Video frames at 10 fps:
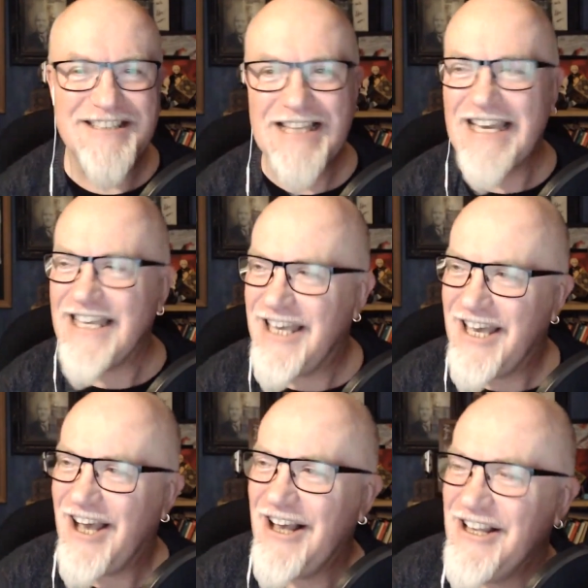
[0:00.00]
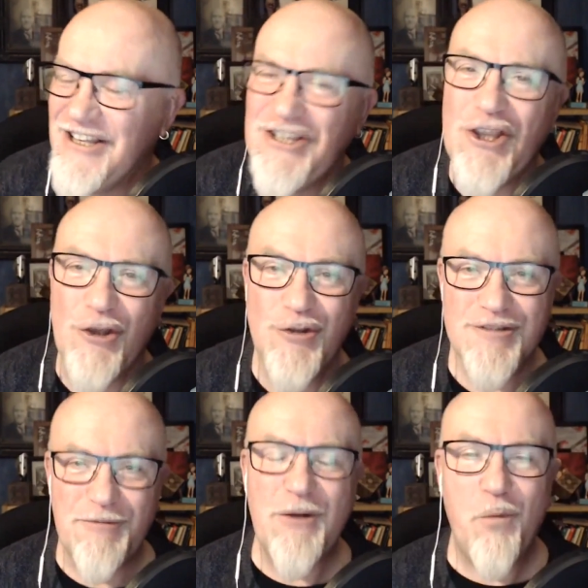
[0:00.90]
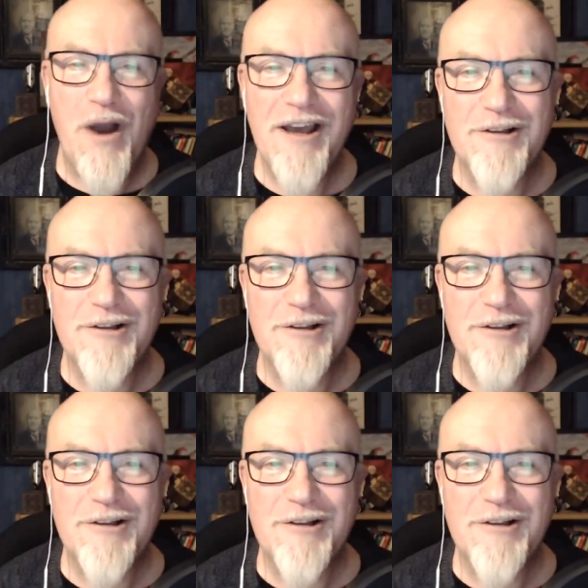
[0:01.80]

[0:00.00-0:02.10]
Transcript: like, yeah, you spend a while.